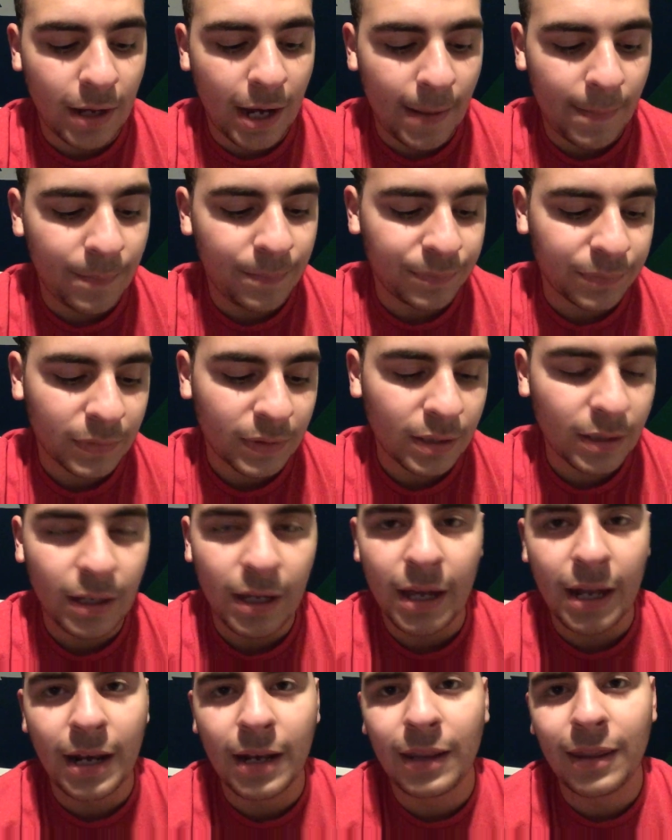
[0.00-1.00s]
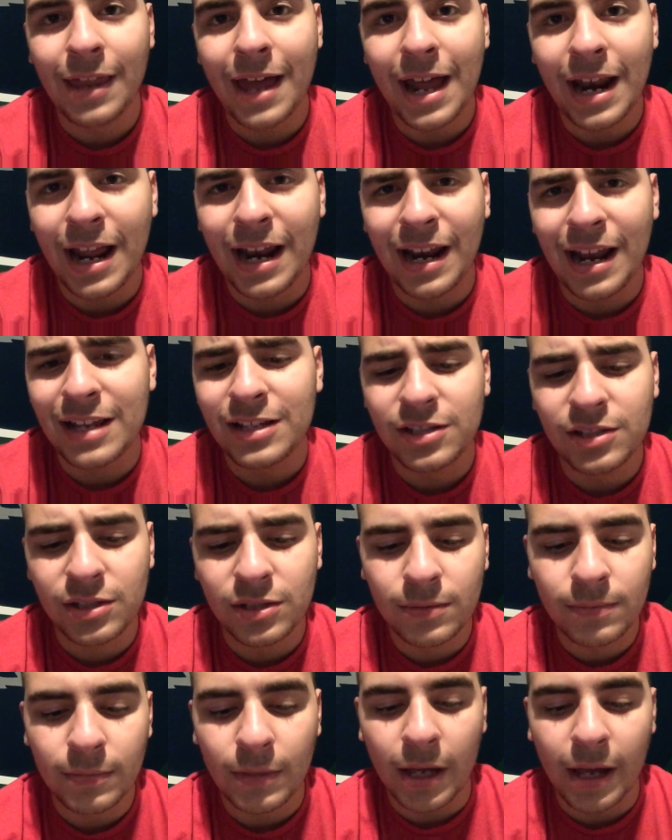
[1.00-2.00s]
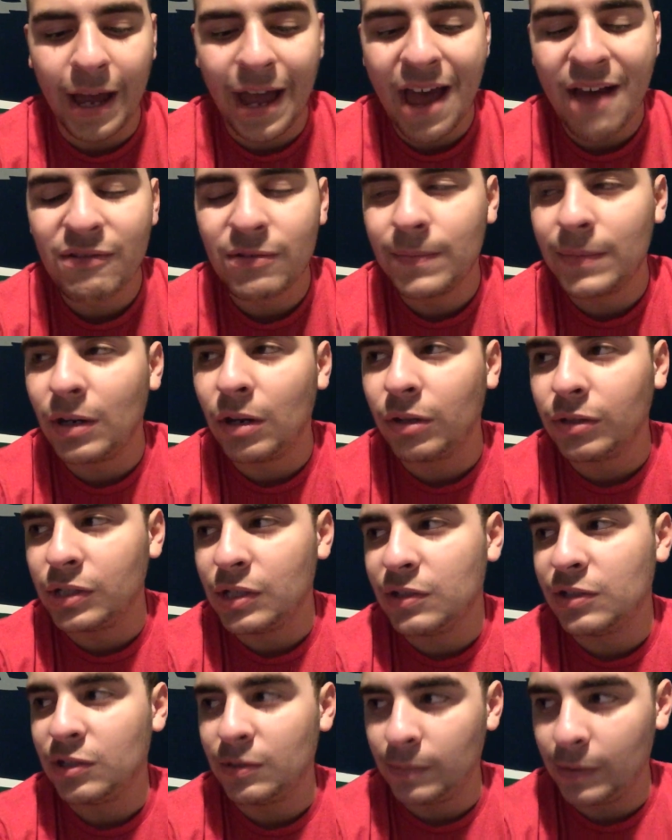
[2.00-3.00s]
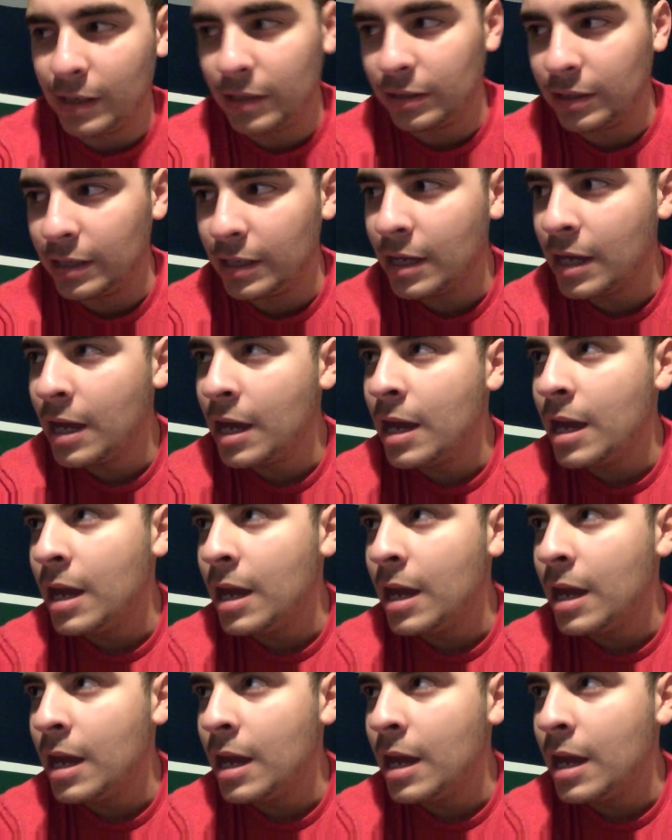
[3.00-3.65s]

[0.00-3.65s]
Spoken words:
I haven't been on YouTube lately.